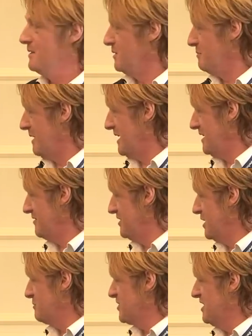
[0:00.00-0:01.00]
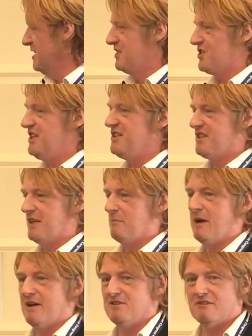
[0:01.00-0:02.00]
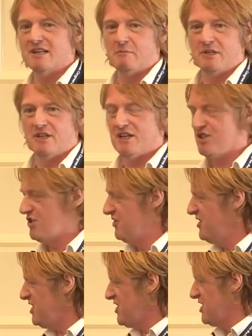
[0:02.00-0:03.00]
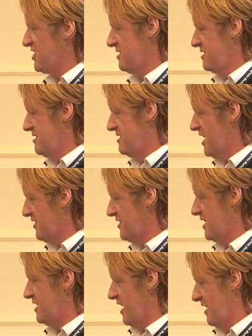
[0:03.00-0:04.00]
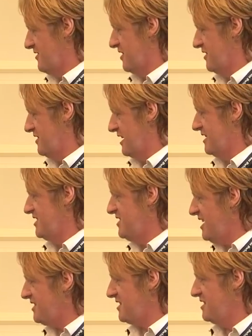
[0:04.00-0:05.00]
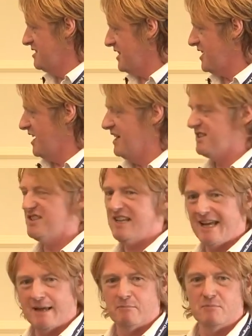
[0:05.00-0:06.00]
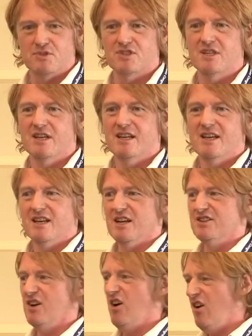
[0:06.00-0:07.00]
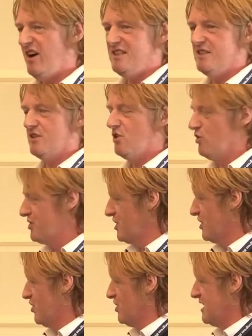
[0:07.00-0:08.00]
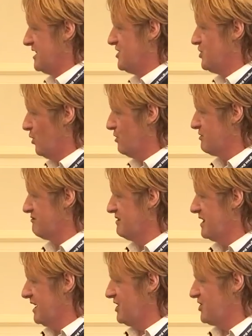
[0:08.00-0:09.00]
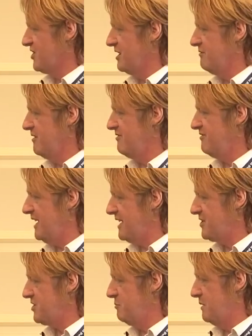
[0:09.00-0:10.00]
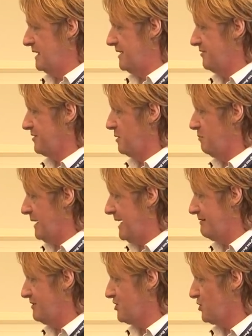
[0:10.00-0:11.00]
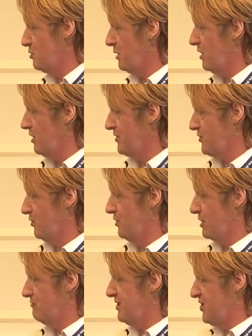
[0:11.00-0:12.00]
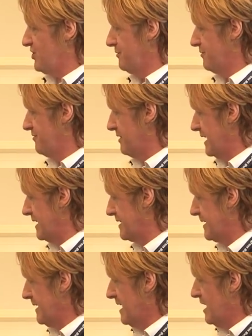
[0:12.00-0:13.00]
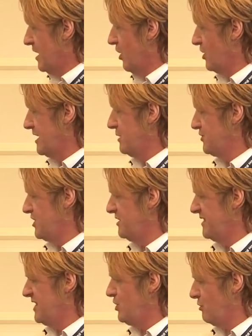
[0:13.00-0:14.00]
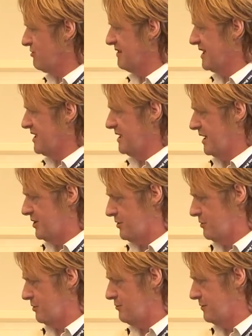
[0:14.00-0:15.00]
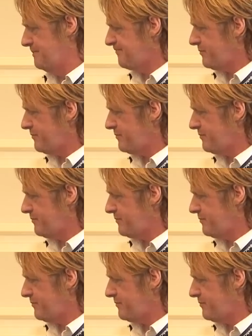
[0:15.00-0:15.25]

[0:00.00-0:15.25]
with Melanie Phillips. She said about the recommendation, this is nothing other than yet another attempt at ideological indoctrination. It reflects the belief that parents who pass on the Christian faith are guilty of indoctrinating their children.